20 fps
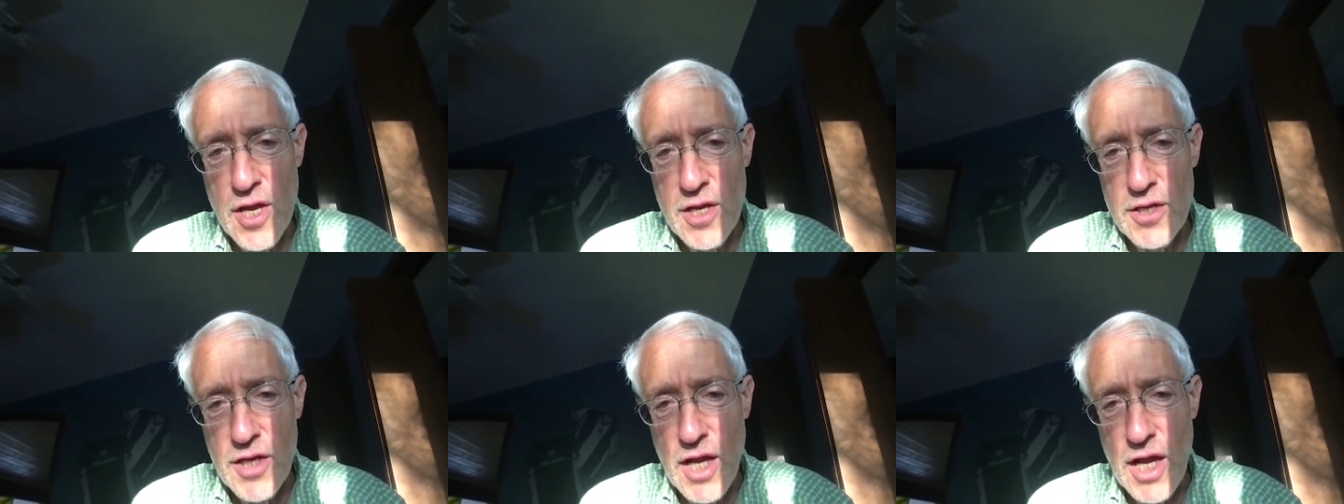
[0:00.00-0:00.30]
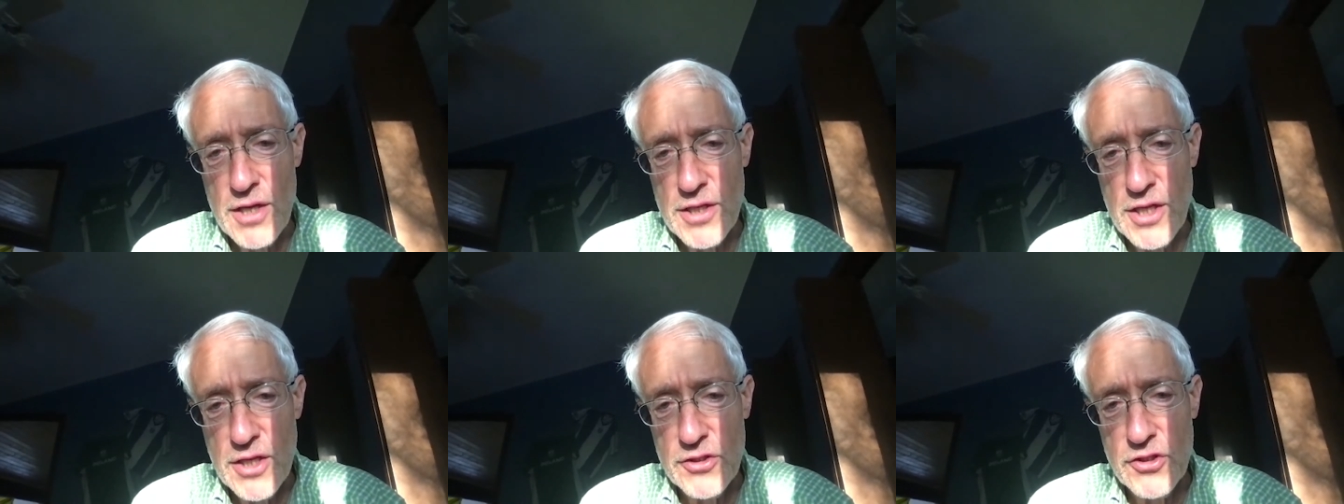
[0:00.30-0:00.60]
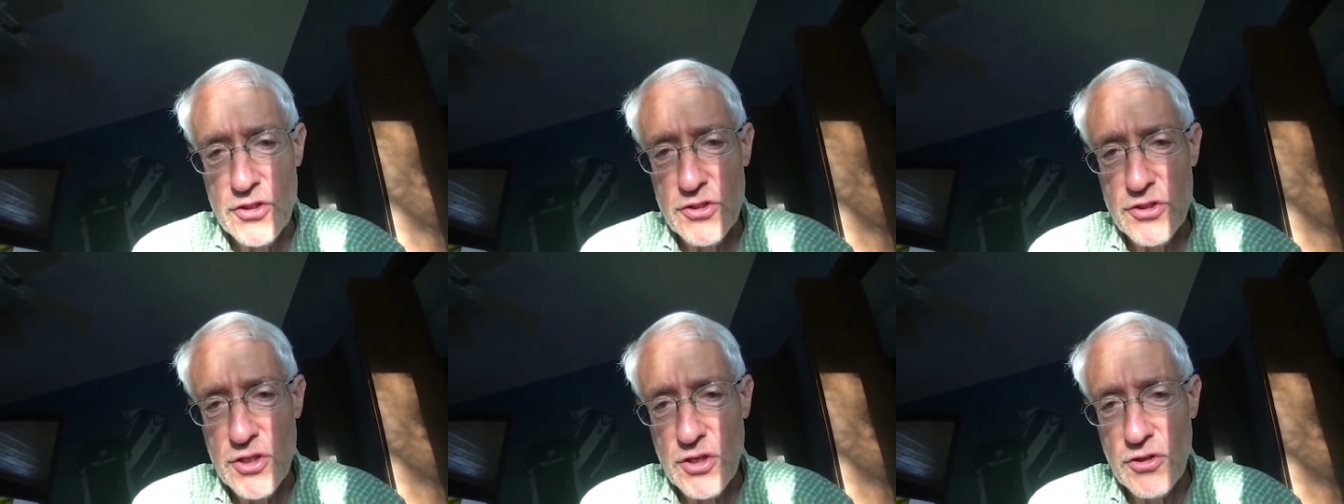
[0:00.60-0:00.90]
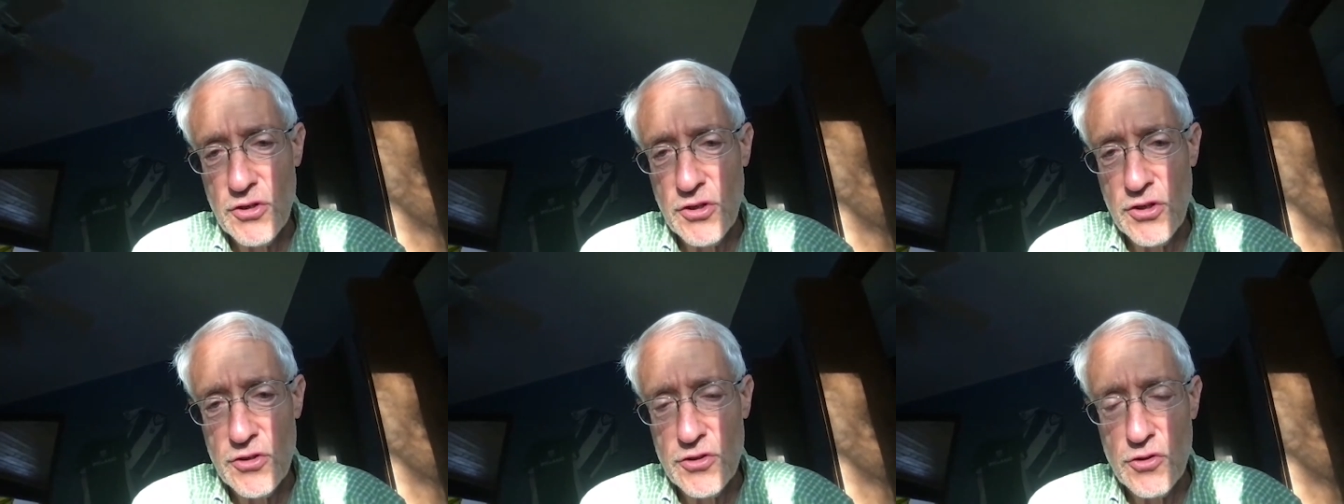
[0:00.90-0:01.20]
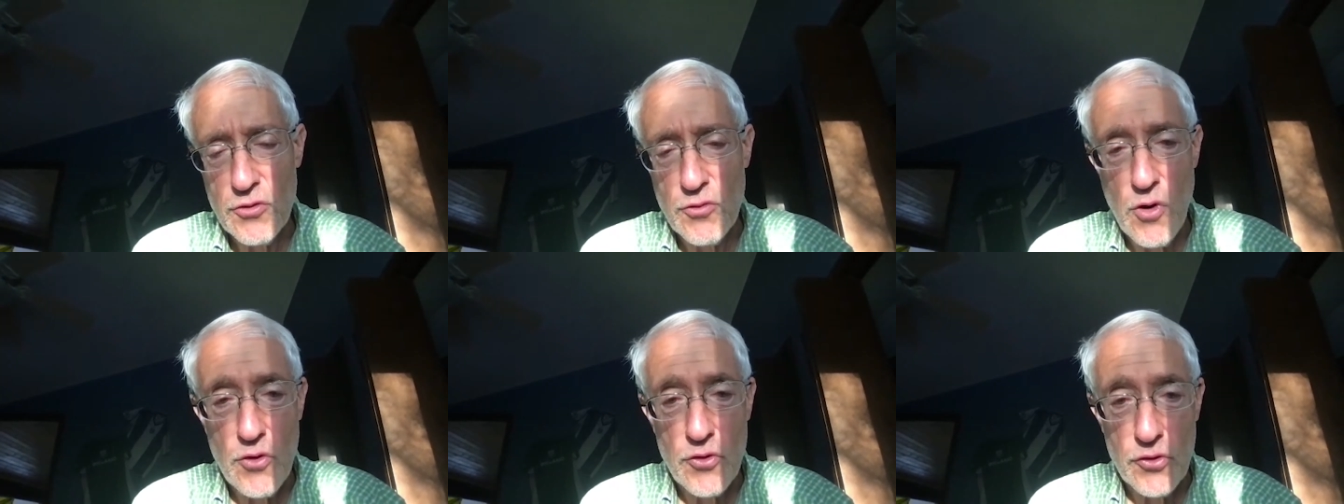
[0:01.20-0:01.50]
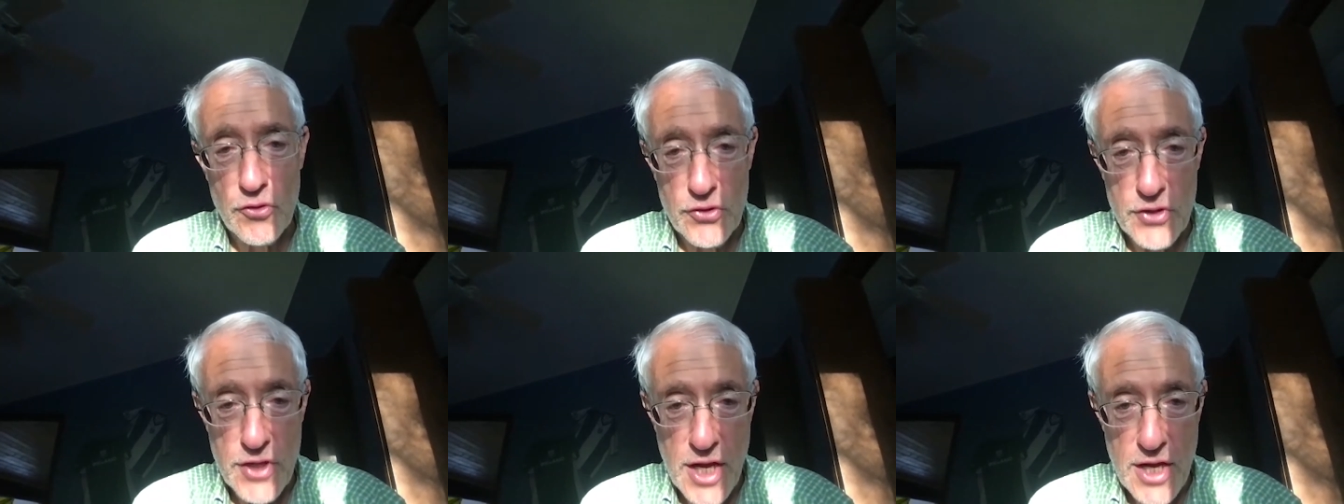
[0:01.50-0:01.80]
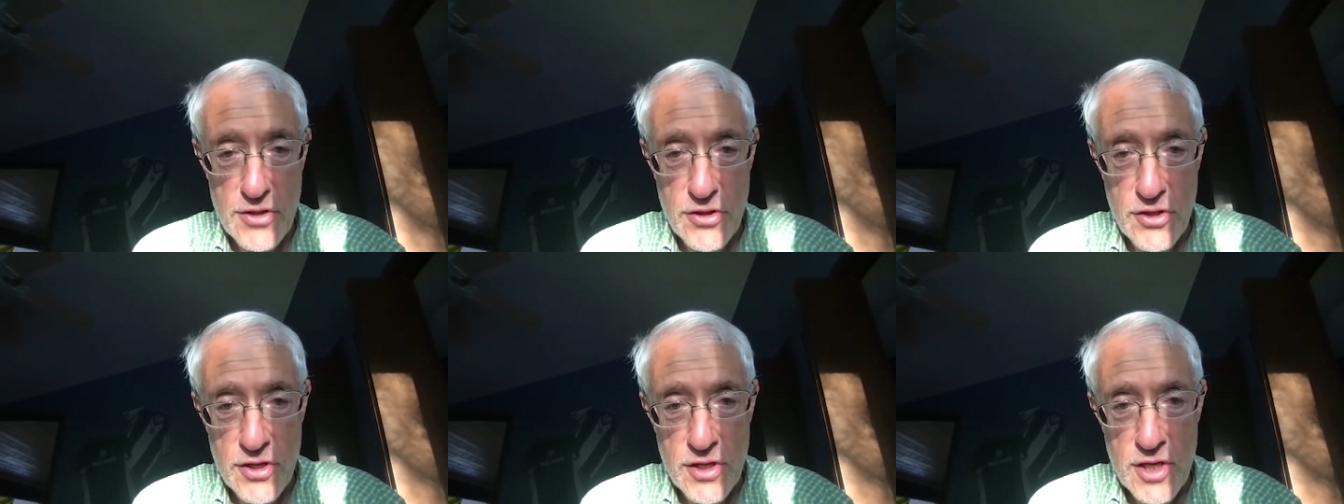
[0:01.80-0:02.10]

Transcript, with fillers: not necessarily neuronal death,